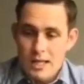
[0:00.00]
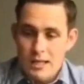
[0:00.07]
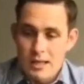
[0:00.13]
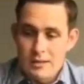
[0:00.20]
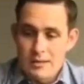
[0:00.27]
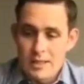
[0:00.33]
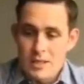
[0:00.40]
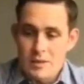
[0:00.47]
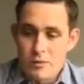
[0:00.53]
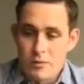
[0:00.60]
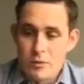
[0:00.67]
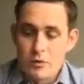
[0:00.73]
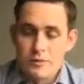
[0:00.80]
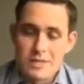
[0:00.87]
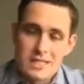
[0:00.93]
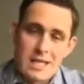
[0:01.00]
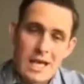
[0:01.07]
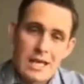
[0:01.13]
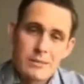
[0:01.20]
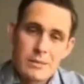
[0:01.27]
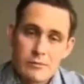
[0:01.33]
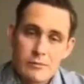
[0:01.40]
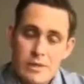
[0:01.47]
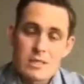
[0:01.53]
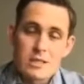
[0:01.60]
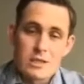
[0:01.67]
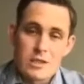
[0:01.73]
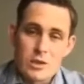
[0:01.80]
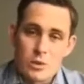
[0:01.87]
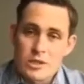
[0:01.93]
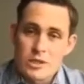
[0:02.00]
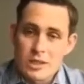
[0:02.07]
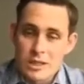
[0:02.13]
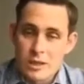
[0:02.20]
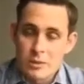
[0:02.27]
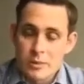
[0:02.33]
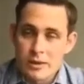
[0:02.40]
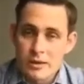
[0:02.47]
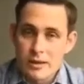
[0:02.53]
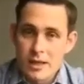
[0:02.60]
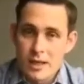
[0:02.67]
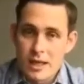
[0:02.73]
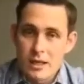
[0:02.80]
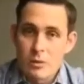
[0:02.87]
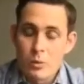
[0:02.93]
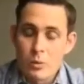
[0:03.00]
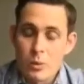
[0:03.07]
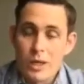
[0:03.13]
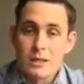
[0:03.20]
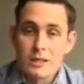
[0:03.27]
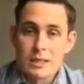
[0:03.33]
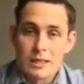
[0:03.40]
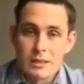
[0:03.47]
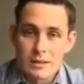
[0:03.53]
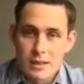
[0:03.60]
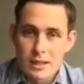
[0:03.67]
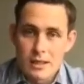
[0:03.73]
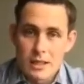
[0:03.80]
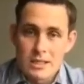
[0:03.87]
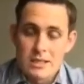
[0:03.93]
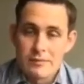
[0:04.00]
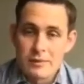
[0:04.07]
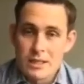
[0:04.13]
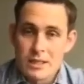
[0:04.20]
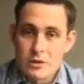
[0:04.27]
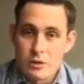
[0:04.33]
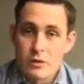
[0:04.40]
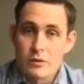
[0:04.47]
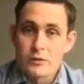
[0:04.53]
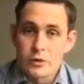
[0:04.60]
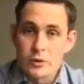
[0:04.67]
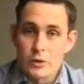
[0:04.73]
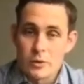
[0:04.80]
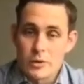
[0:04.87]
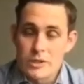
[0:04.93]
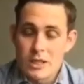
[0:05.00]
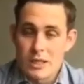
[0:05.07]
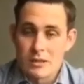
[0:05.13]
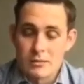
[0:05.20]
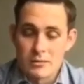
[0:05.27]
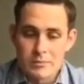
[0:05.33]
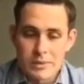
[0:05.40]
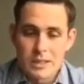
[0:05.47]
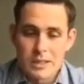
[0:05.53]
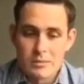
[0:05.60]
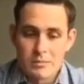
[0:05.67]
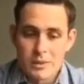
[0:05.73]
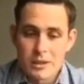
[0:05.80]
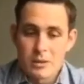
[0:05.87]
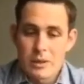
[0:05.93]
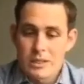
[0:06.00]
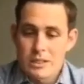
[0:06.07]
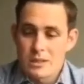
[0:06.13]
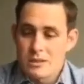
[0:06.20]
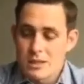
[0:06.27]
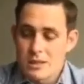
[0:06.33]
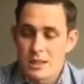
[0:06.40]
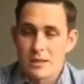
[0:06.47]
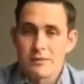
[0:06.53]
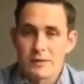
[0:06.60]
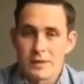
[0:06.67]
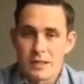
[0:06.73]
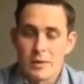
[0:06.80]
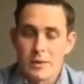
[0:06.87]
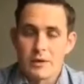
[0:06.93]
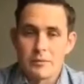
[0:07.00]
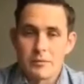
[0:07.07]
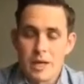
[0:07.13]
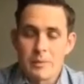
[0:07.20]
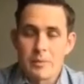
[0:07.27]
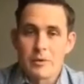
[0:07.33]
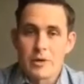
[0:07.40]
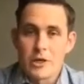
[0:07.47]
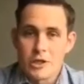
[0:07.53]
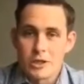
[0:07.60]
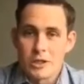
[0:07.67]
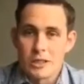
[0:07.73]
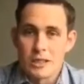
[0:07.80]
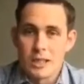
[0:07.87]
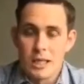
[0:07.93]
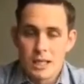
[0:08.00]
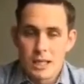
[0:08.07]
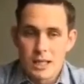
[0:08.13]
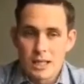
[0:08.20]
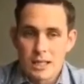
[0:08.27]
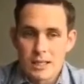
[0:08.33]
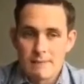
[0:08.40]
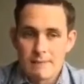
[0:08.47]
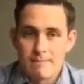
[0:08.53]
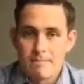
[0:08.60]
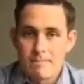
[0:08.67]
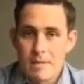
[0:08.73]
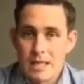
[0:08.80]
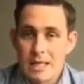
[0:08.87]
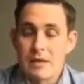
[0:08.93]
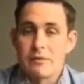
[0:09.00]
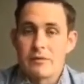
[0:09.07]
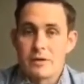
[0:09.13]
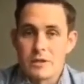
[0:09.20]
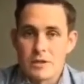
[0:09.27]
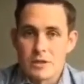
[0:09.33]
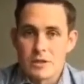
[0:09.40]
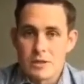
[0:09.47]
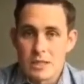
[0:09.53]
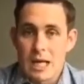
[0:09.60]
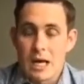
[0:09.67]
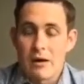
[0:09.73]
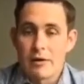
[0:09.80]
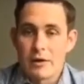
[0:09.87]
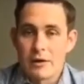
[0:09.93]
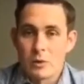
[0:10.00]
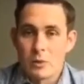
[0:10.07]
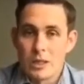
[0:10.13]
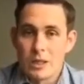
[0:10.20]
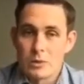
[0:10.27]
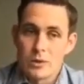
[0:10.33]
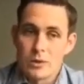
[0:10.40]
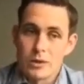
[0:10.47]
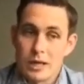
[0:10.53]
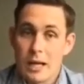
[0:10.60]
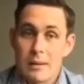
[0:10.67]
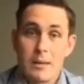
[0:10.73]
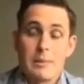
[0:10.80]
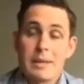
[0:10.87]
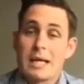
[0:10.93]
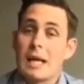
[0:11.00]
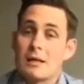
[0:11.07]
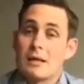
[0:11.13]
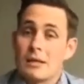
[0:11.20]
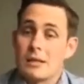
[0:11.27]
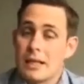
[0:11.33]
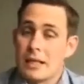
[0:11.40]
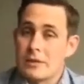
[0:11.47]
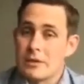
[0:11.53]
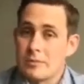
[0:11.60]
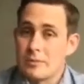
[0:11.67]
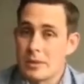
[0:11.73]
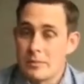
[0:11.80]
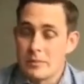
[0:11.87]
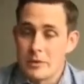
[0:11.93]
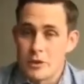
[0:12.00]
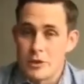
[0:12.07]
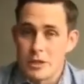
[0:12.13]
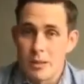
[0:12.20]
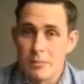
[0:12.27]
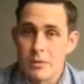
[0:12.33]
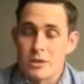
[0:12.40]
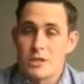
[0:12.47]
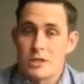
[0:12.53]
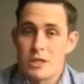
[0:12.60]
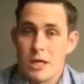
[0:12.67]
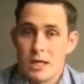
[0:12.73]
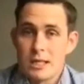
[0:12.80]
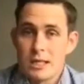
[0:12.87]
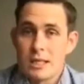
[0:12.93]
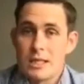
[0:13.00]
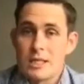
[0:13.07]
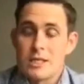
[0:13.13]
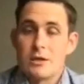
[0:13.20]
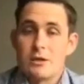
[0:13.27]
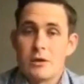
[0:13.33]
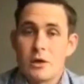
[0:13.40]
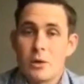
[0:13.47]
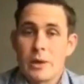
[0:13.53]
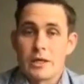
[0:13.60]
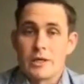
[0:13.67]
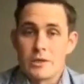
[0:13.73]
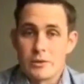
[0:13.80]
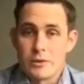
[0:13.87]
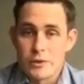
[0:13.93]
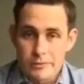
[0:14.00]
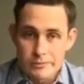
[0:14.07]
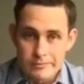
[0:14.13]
this removes the time and risk associated with welding the activities offshore, which can be quite significant amount of preparation and efforts to carry out a weld, where a mechanical connector can produce a much easier and quicker solution.